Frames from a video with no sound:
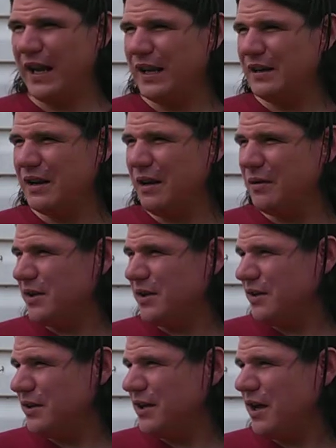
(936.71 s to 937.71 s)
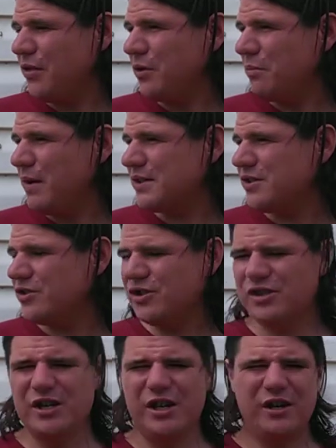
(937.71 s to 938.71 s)
And the other message
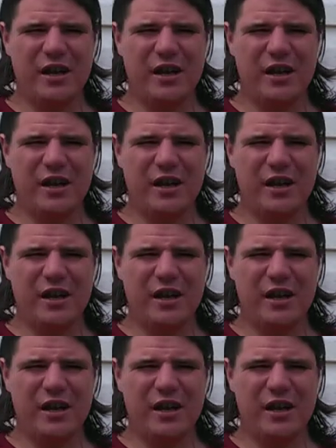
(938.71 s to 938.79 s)
is,